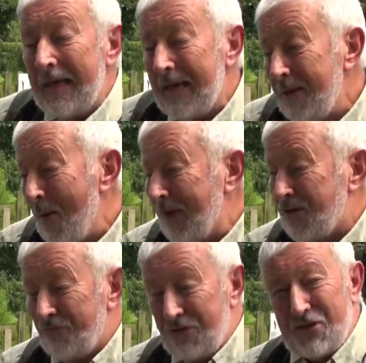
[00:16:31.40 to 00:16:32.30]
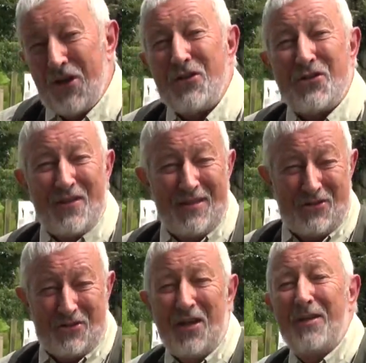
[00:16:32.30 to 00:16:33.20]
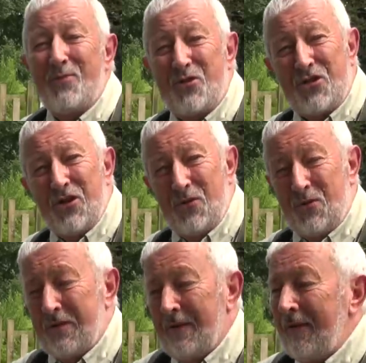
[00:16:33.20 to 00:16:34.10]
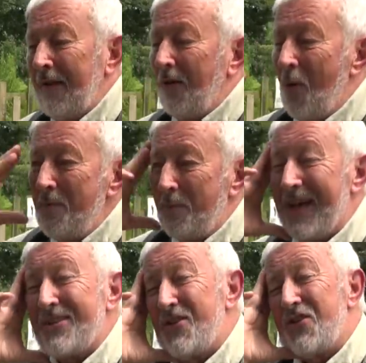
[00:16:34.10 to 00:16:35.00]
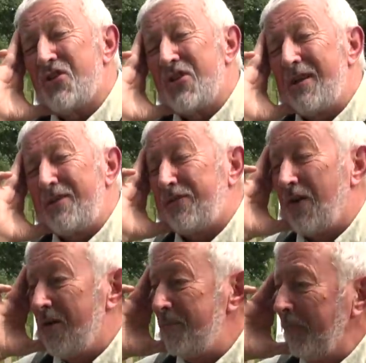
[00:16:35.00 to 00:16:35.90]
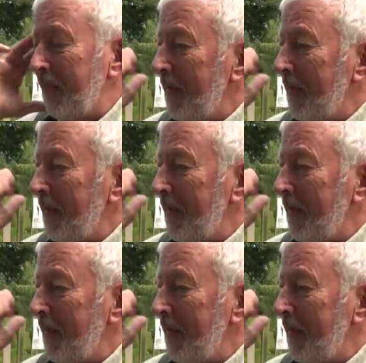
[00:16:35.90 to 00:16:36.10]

Anyway, to return to the same shoot, went back to the snake farm